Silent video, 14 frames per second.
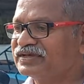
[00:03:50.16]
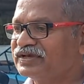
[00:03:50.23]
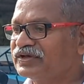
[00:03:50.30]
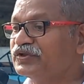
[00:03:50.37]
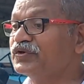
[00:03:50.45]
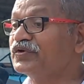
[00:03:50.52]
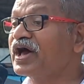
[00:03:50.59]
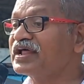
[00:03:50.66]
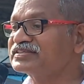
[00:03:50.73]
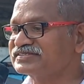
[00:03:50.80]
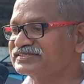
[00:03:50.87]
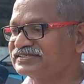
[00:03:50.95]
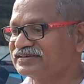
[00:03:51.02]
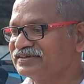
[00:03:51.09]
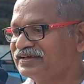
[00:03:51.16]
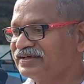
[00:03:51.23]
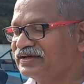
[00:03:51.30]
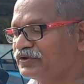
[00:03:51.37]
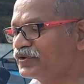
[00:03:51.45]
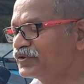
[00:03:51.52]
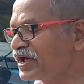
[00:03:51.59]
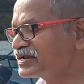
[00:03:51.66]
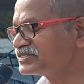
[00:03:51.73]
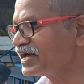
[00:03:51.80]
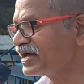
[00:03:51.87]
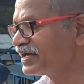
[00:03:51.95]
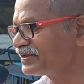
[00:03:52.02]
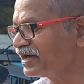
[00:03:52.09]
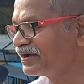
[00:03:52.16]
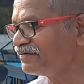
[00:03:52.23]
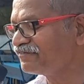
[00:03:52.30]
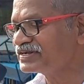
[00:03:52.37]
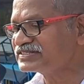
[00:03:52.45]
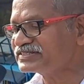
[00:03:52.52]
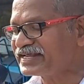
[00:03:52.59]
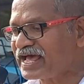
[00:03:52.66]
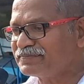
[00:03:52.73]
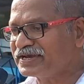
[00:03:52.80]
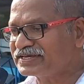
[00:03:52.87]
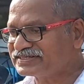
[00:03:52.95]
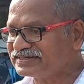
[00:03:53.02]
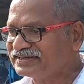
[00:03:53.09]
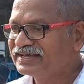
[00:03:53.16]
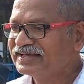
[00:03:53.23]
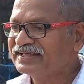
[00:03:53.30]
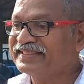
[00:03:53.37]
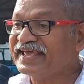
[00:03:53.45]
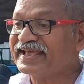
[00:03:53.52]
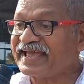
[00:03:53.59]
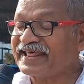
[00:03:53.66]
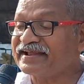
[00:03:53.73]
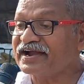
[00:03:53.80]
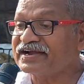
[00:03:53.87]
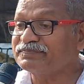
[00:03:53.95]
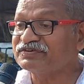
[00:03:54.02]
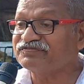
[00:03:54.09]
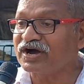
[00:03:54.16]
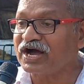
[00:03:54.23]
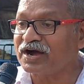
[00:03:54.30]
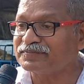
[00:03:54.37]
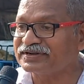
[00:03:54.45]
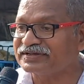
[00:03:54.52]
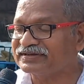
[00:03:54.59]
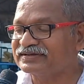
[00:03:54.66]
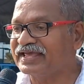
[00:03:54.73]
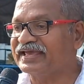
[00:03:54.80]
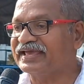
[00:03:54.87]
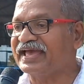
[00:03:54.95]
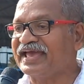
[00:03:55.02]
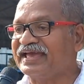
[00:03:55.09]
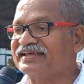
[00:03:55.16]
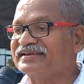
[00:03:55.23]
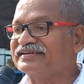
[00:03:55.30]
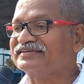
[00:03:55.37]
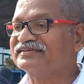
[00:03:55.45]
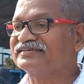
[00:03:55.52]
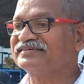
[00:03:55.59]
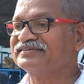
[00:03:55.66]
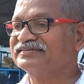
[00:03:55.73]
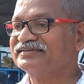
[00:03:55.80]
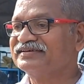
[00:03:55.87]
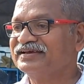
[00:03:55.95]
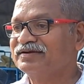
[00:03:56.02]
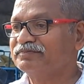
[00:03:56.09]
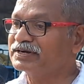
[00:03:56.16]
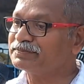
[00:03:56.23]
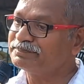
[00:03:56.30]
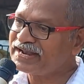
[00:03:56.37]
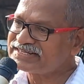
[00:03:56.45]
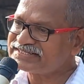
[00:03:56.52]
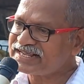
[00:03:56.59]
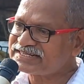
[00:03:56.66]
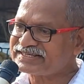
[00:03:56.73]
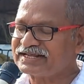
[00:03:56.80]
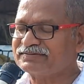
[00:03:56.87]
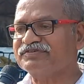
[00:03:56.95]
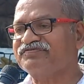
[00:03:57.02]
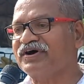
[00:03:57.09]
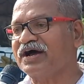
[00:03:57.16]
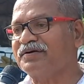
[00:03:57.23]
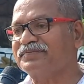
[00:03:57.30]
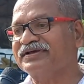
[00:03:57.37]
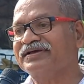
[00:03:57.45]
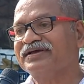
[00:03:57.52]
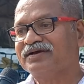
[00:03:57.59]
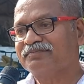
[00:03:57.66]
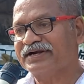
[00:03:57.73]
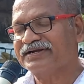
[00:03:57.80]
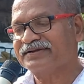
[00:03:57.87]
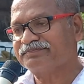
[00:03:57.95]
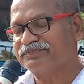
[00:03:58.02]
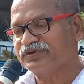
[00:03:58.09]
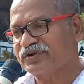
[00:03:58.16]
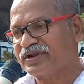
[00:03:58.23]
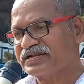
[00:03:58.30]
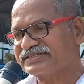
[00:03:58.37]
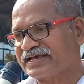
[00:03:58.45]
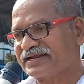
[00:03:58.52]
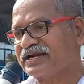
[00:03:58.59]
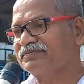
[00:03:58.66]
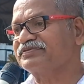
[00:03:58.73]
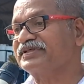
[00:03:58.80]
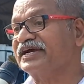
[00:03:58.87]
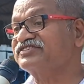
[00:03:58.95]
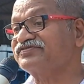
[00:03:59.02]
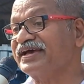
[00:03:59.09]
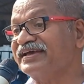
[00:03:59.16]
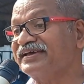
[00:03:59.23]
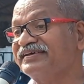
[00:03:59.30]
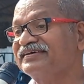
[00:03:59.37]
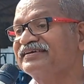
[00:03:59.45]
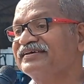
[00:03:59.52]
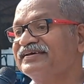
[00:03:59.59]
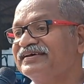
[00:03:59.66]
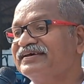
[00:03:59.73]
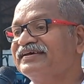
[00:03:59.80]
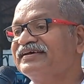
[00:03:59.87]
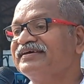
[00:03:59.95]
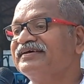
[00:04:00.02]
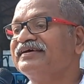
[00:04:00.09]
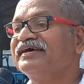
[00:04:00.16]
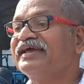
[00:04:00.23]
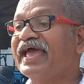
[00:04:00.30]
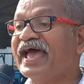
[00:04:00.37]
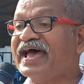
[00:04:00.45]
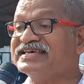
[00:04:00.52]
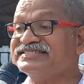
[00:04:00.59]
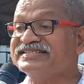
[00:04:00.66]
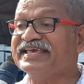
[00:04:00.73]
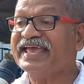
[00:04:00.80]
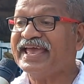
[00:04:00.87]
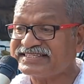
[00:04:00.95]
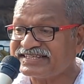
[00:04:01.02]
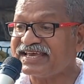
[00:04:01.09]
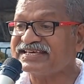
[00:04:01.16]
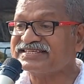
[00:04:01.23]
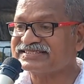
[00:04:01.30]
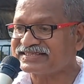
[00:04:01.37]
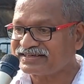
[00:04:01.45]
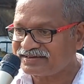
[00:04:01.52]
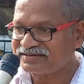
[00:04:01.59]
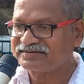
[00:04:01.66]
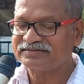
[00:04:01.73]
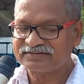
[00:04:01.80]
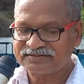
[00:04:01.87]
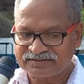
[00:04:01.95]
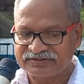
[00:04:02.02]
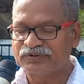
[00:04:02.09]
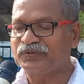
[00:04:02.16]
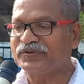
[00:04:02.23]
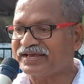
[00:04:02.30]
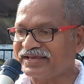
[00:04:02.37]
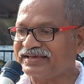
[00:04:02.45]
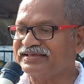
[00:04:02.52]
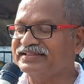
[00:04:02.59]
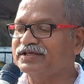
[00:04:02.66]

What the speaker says: Neurons. Neurons are not, once damaged, they cannot be formed again. But blood cells can be formed, but neurons cannot be. That's why, as the aging is doing in the